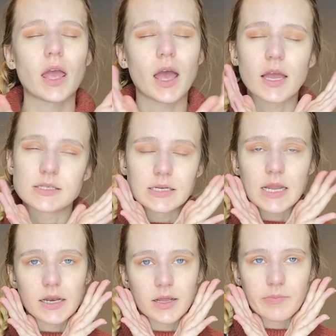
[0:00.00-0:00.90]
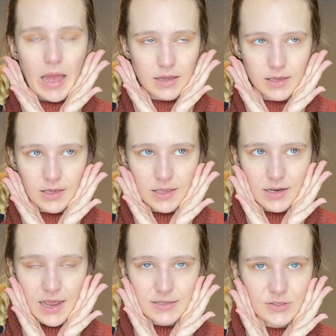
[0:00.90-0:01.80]
I didn't end up packing it,
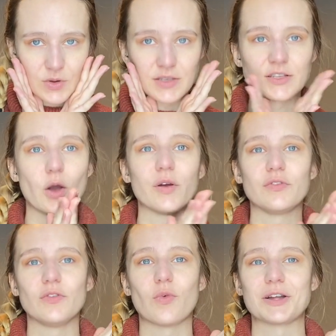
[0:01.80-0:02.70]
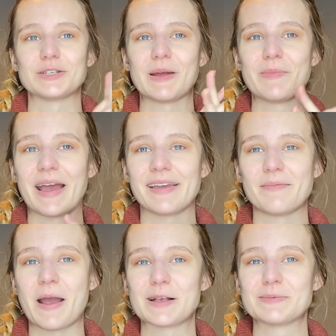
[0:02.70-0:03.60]
as you guys know if you've watched my packing
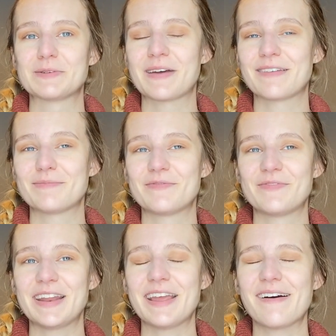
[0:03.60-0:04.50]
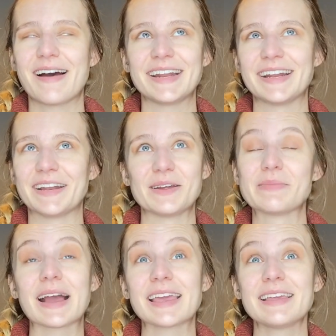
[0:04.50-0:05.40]
my hospital bag video. I didn't end up
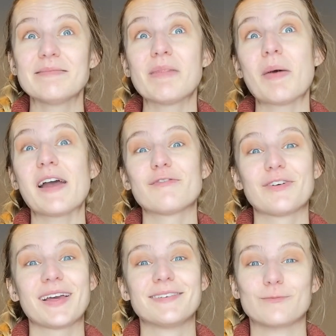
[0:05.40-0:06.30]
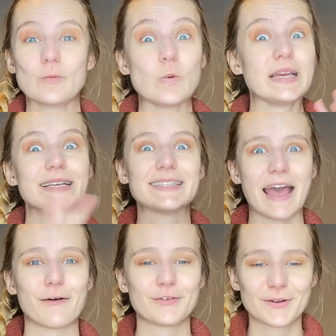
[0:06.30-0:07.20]
packing the bag for like weeks
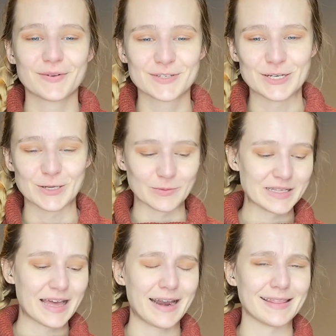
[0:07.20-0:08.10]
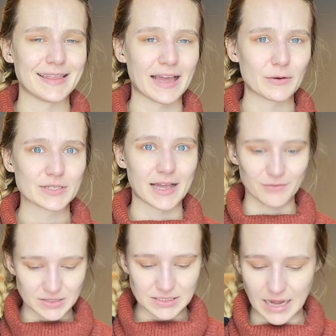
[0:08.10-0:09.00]
after she told me that. I think I was kind
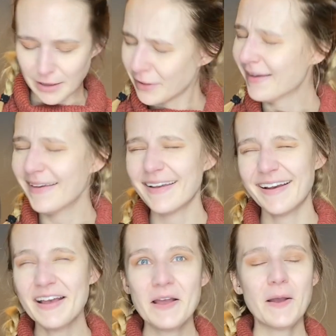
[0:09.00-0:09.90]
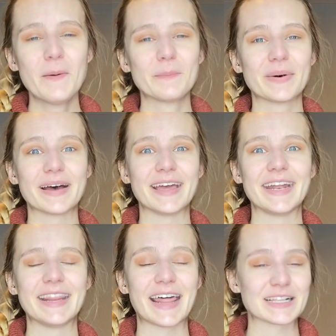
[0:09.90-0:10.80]
of in denial, but
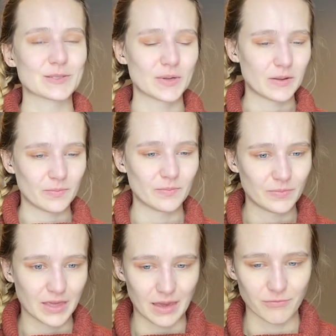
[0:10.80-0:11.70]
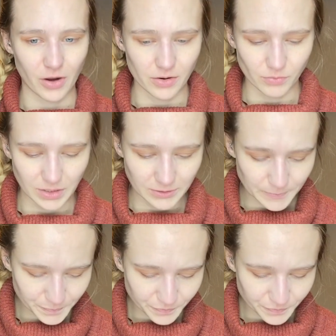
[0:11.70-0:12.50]
that's when it became very real.